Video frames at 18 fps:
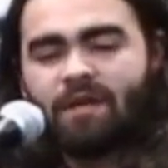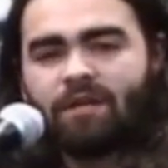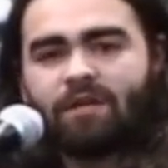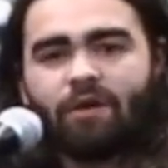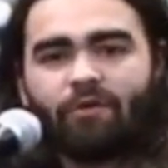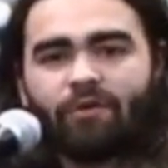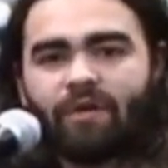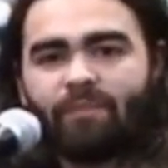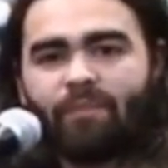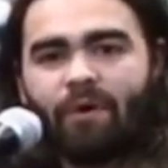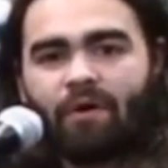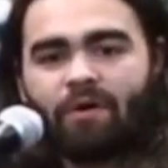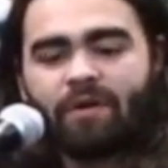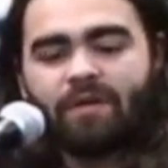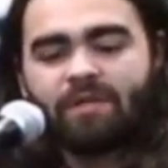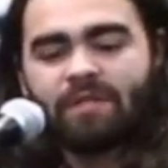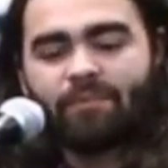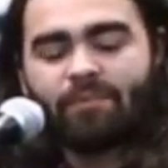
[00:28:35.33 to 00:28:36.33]
going to
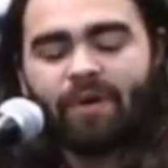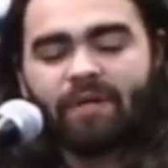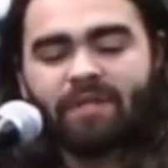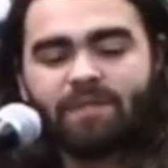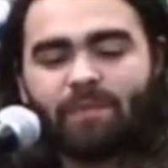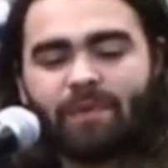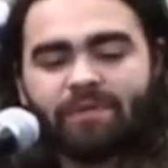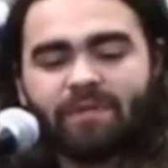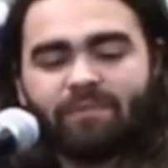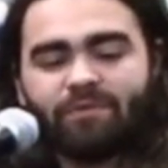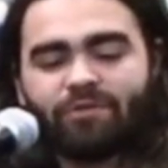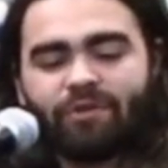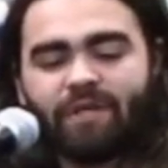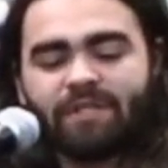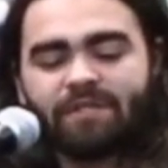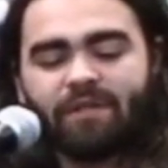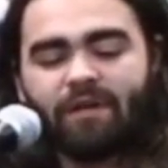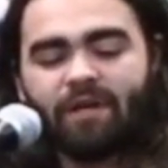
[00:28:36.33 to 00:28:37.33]
parties i probably spilled some
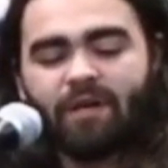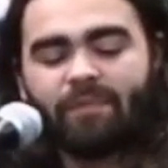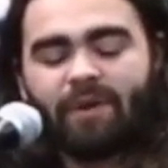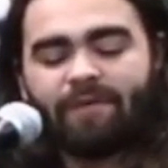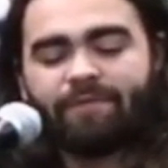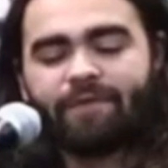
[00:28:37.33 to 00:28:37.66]
drinks on them i